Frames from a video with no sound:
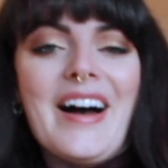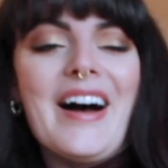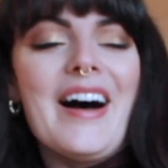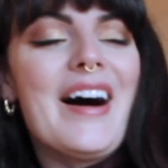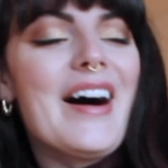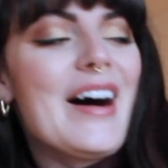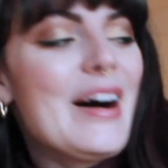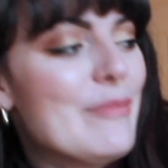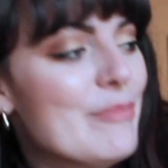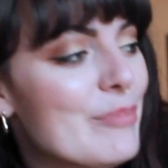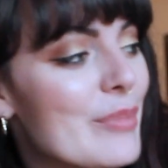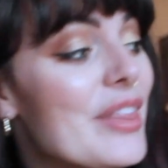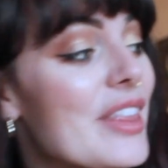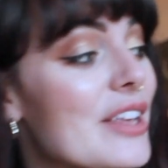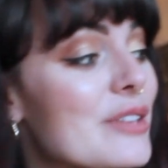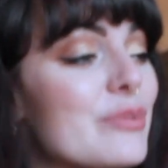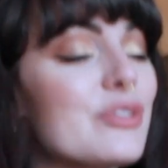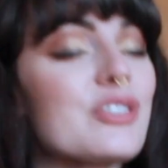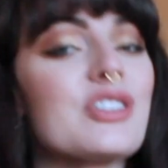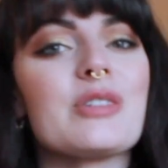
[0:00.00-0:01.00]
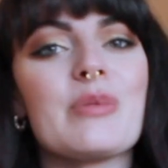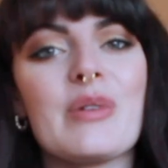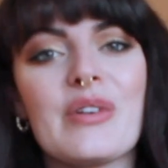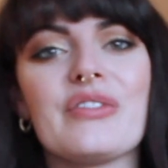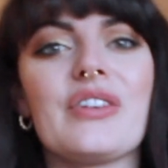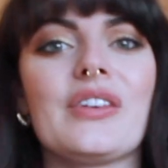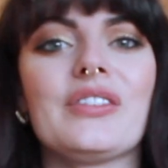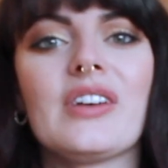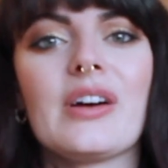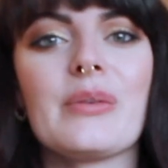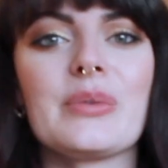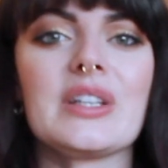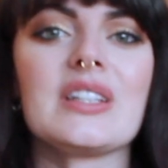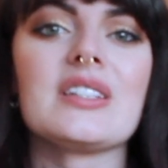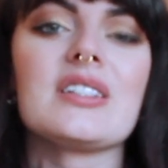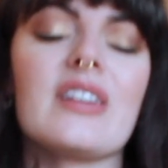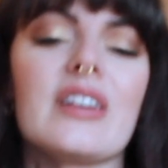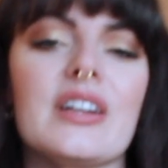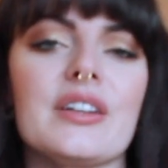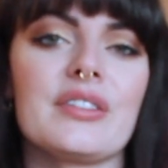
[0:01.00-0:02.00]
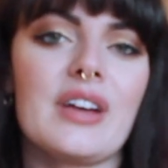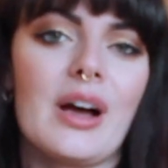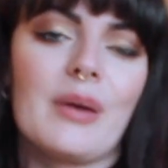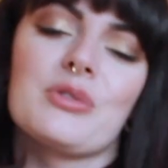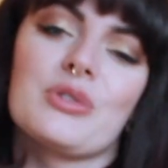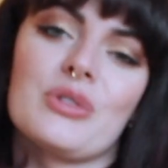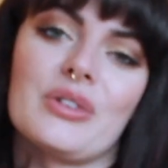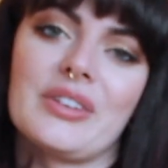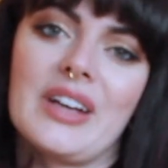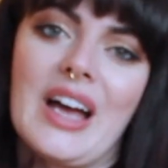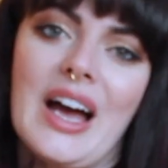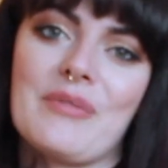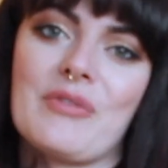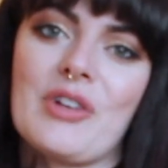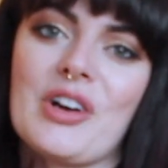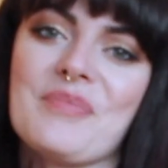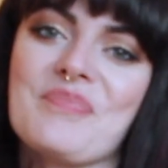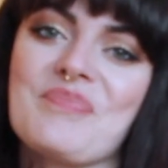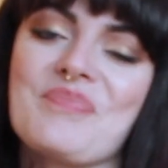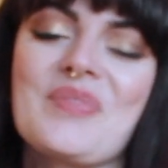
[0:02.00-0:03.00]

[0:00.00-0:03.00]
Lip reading: But this was just a bit of fun that I wanted to kind of capture on camera.